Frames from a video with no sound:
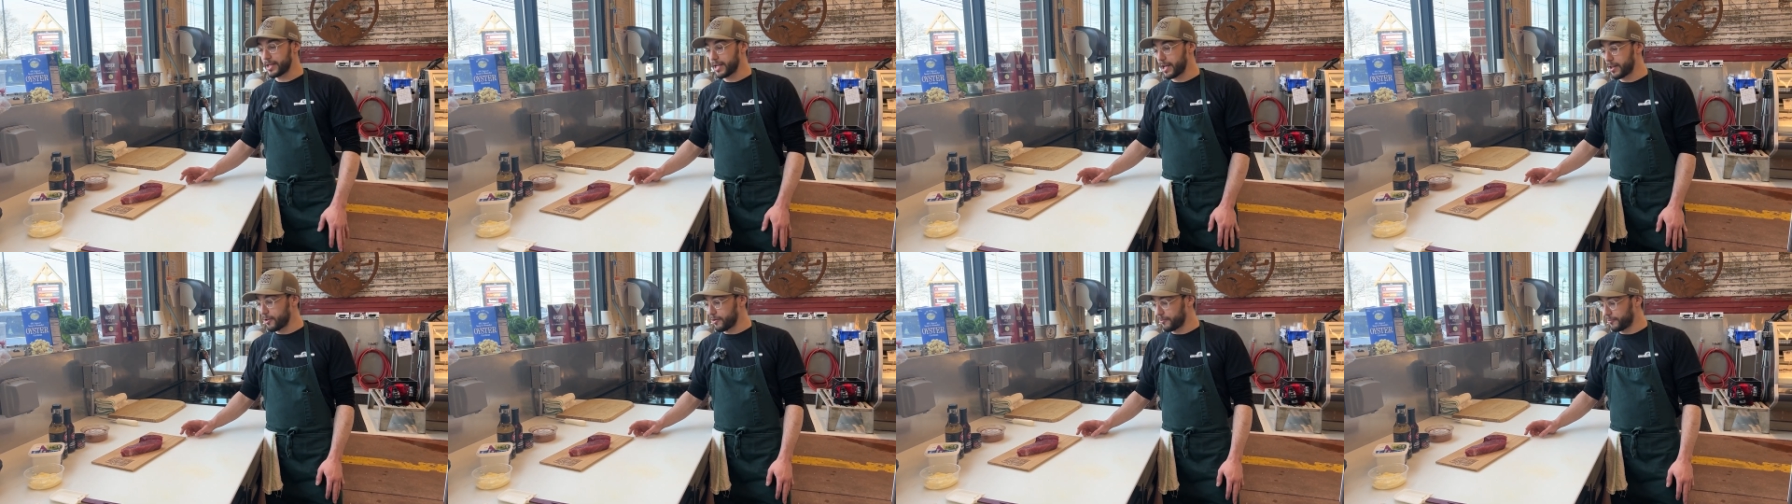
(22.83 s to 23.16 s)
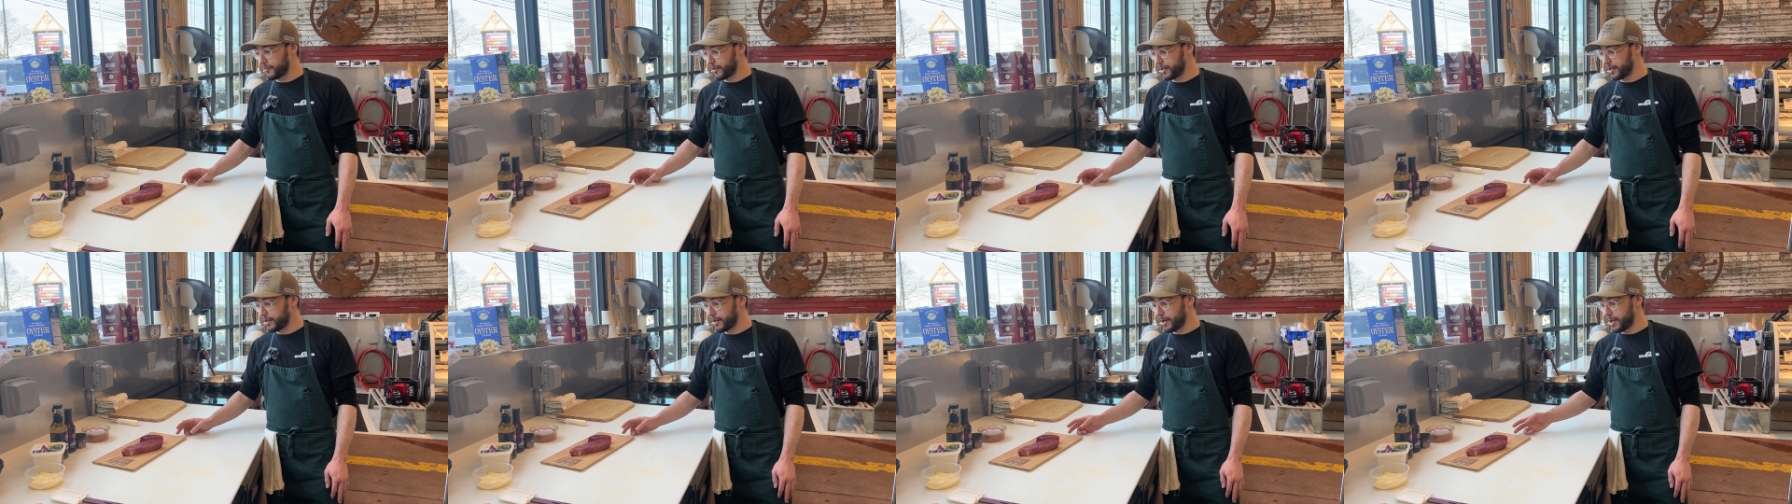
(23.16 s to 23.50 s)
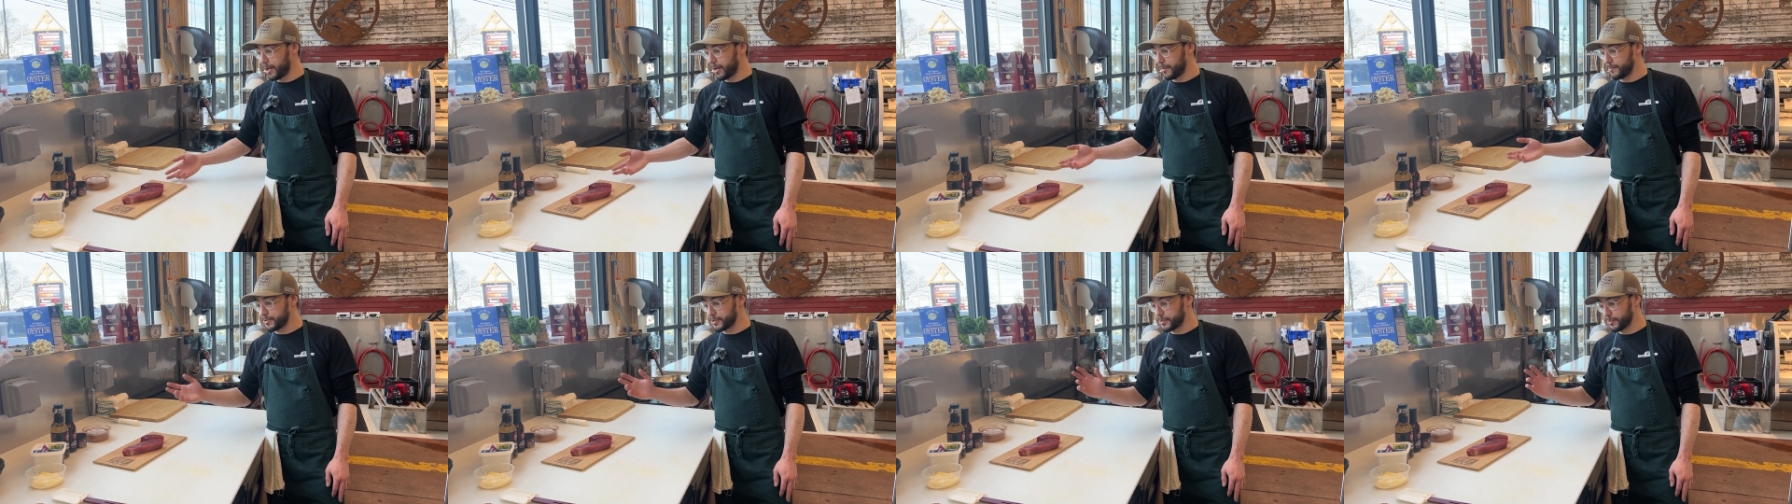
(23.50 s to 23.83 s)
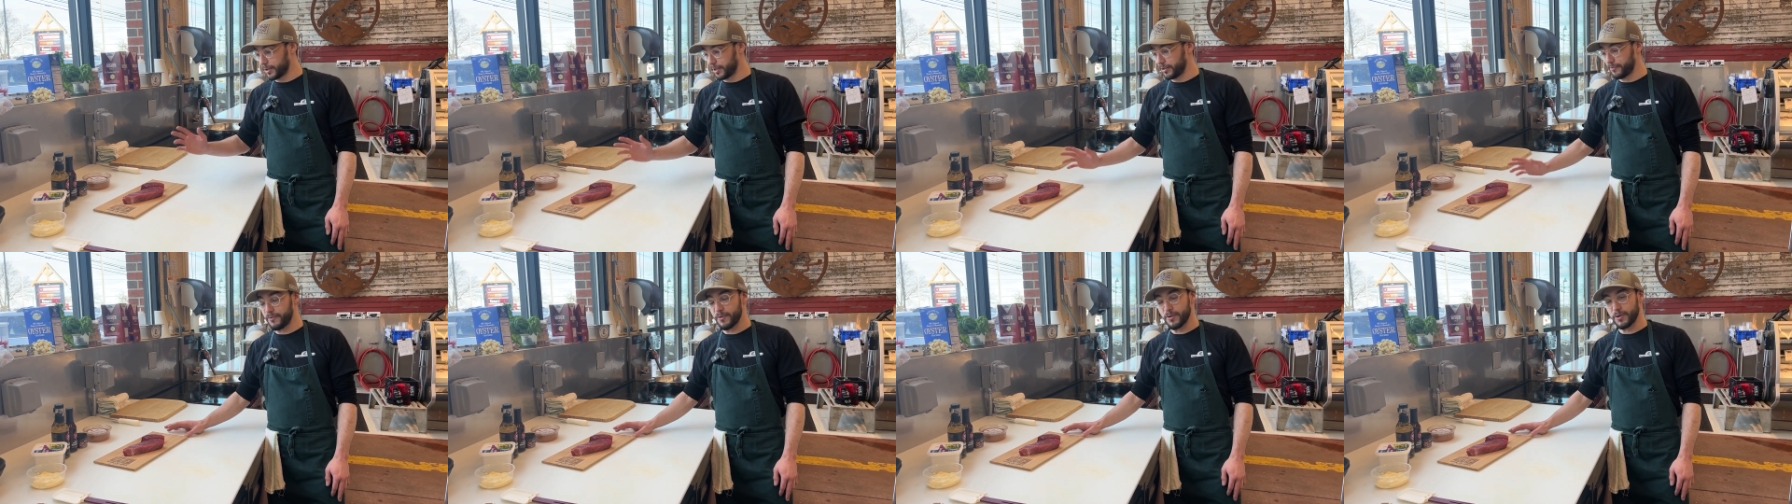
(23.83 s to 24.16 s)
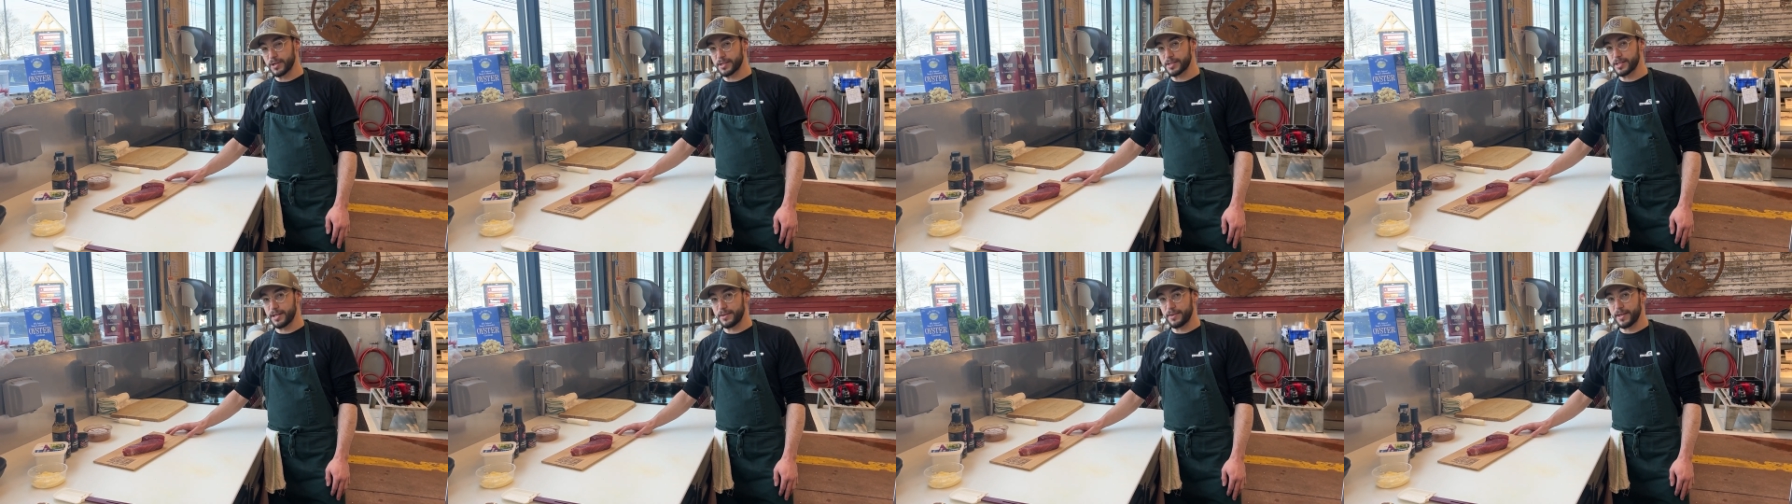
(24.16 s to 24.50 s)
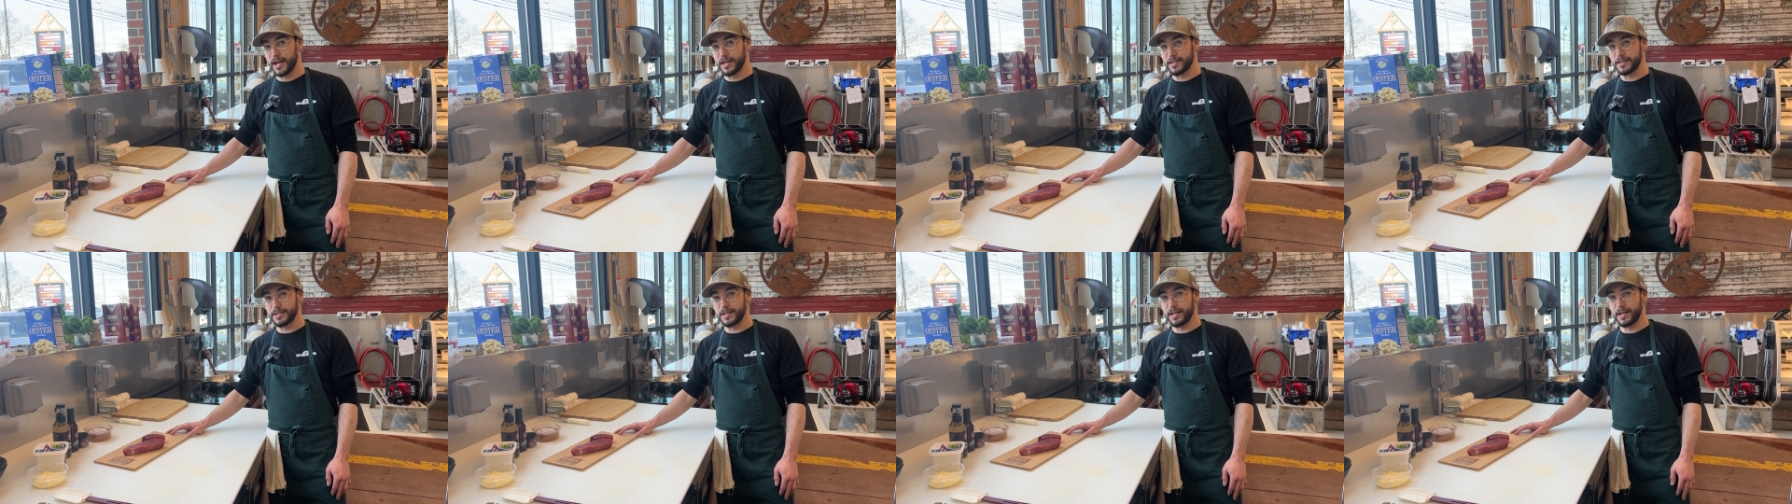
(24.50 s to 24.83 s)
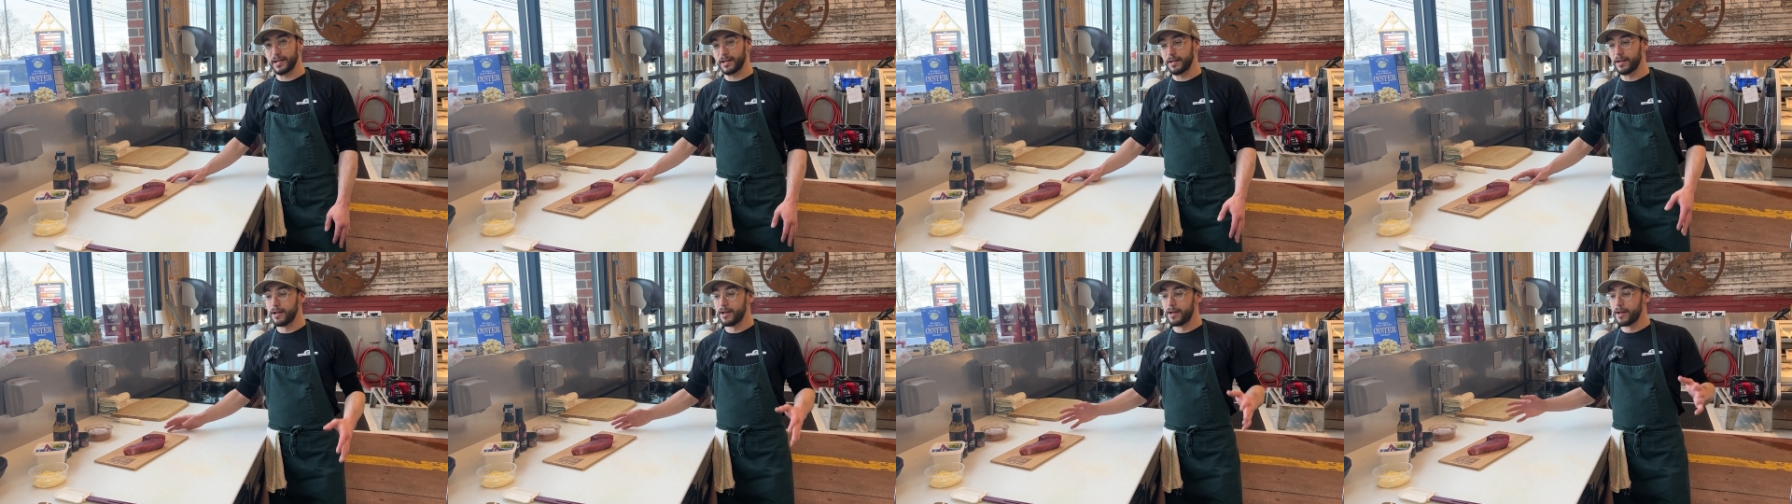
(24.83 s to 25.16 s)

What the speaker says: yellowfin, so we're going to focus on that today.